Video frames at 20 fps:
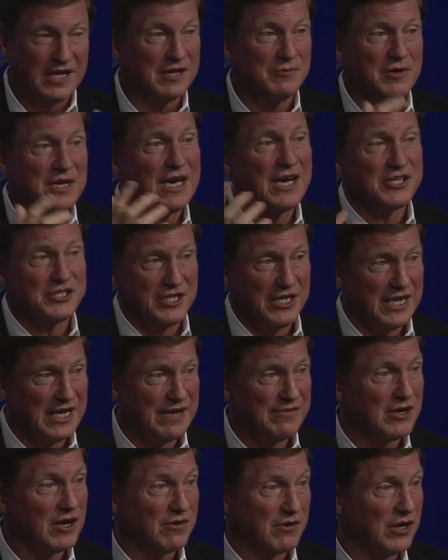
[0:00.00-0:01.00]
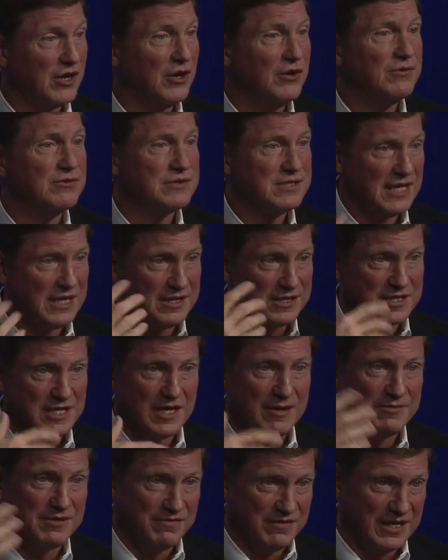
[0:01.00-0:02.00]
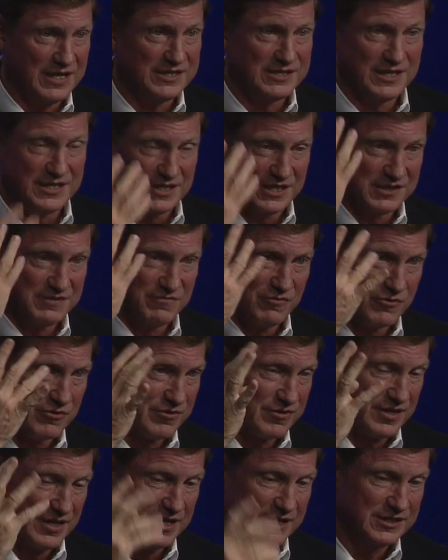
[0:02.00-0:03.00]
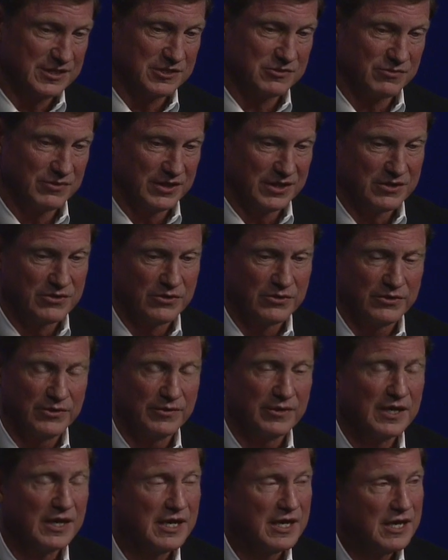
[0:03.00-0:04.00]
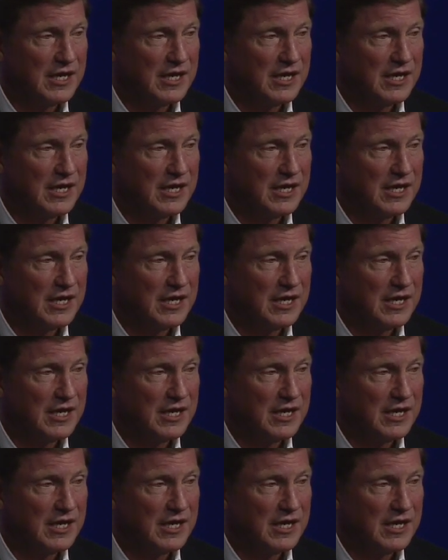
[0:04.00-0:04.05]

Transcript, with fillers: And we actually have our own telecom device that does four things. It's really cool.